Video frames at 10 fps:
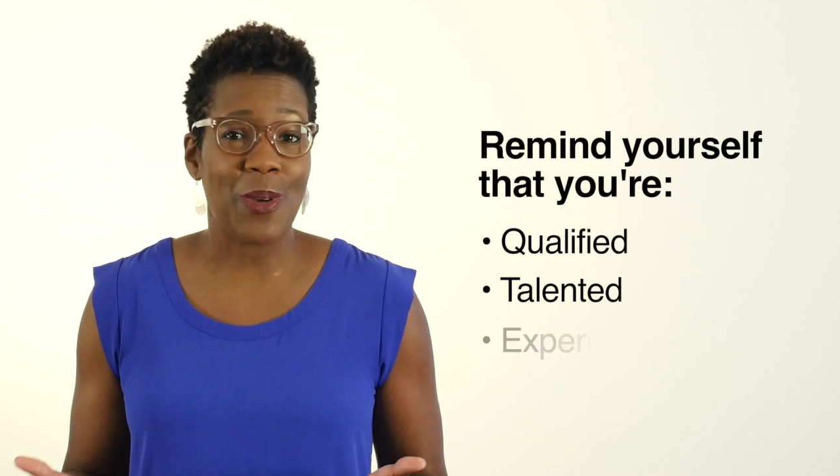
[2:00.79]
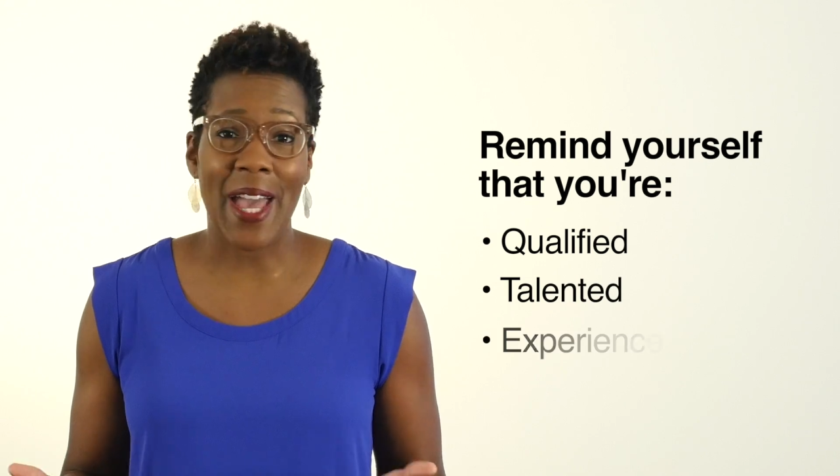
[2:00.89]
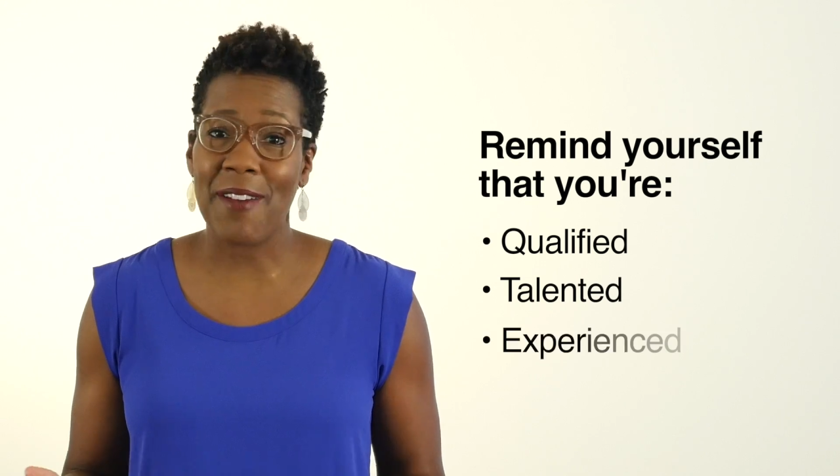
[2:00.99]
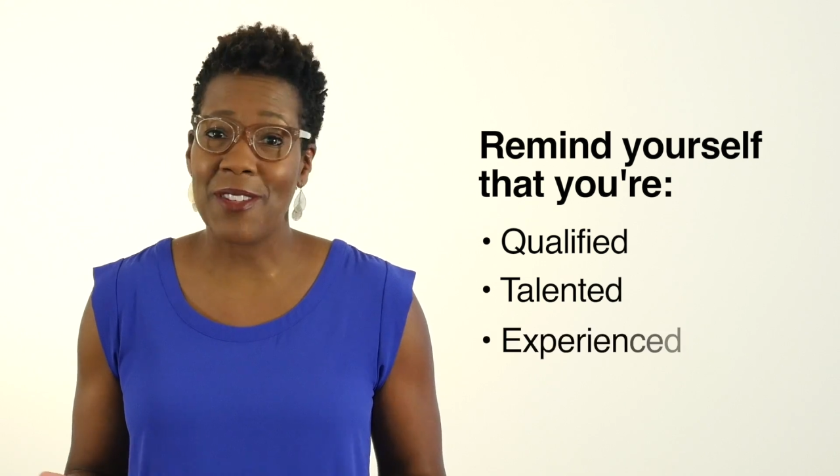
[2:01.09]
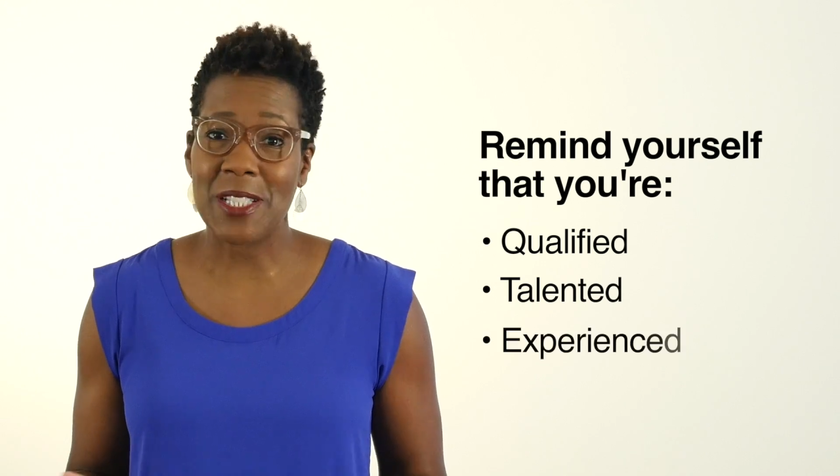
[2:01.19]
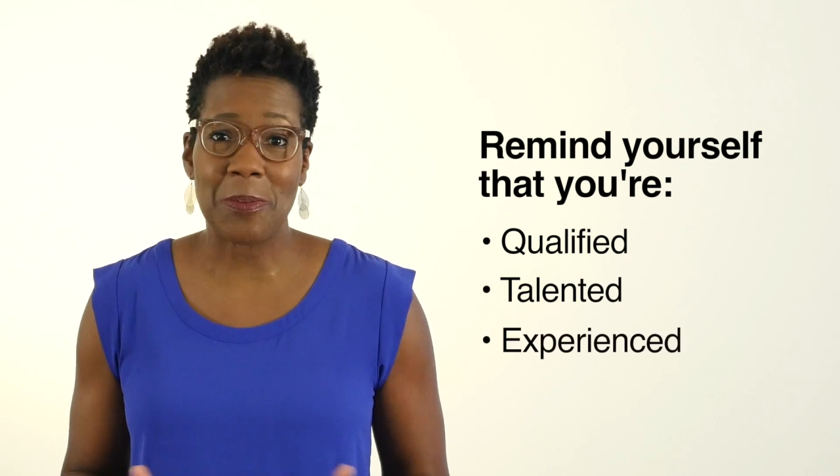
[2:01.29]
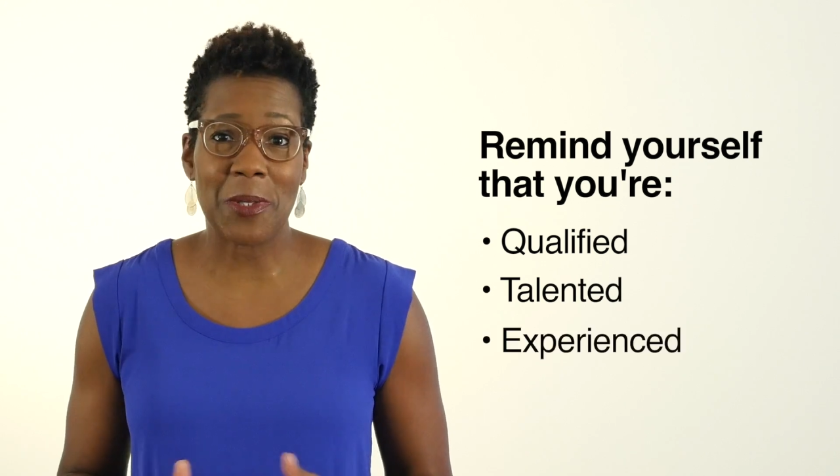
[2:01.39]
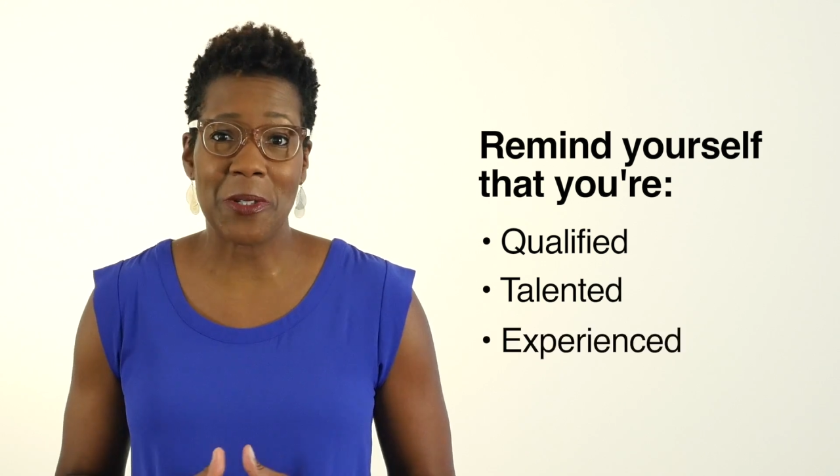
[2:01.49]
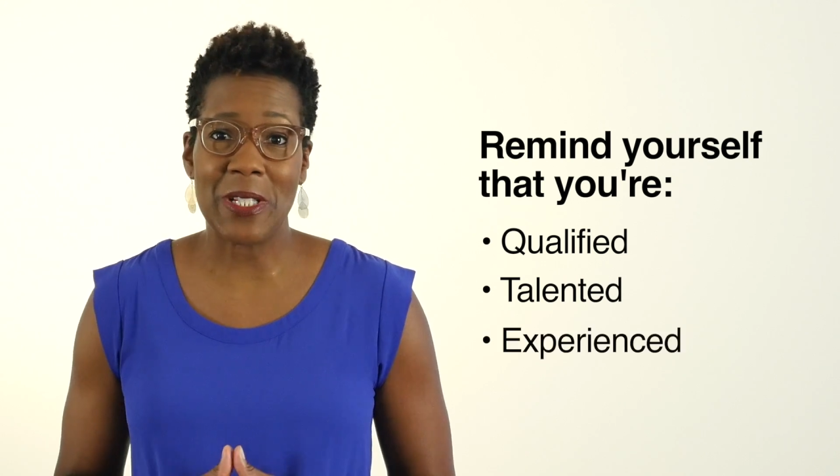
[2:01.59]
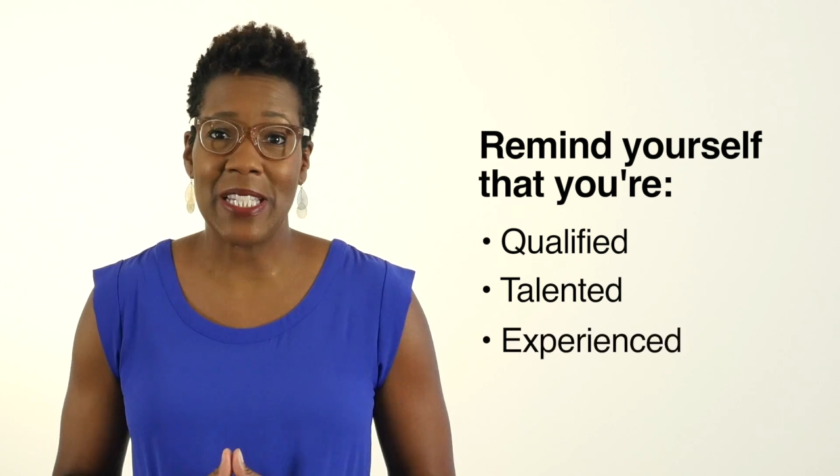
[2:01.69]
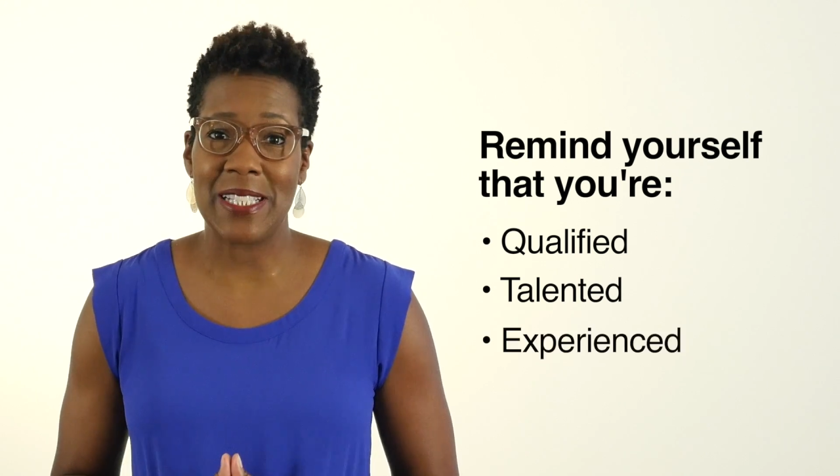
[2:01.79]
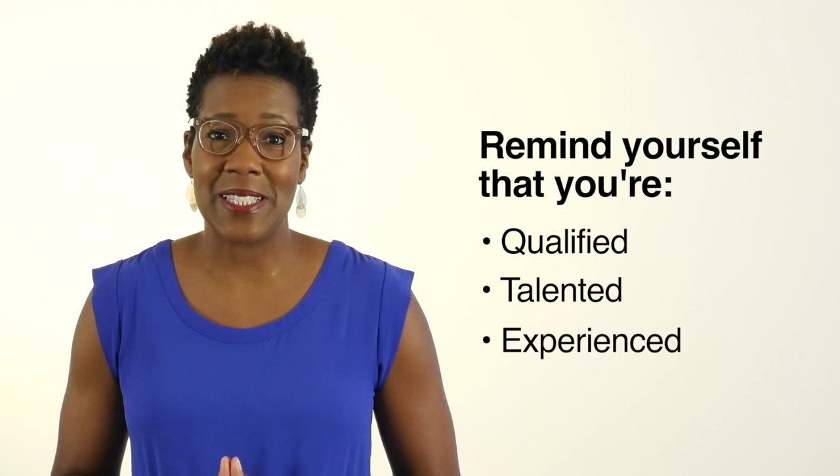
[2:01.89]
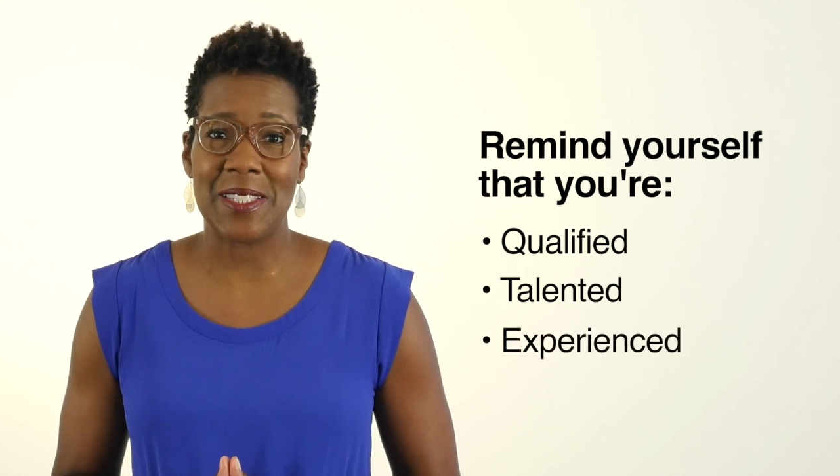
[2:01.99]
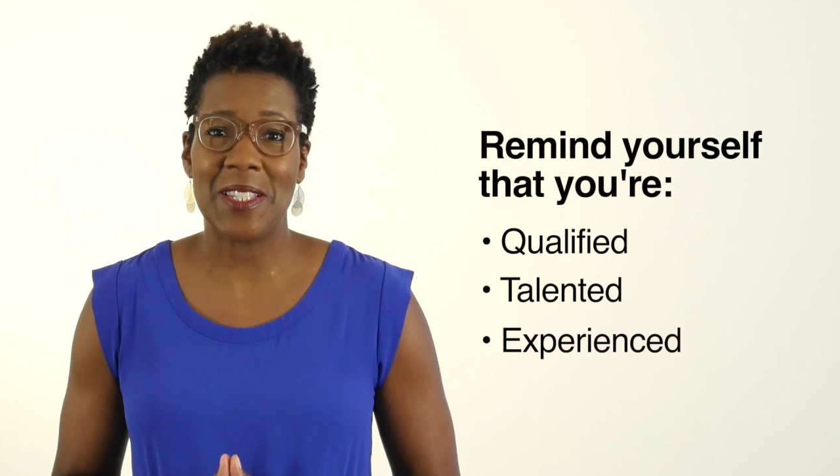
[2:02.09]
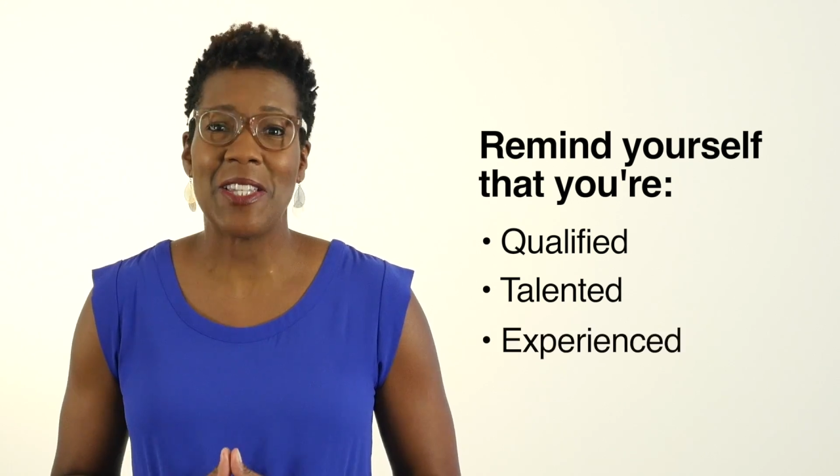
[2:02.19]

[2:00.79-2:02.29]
have experience,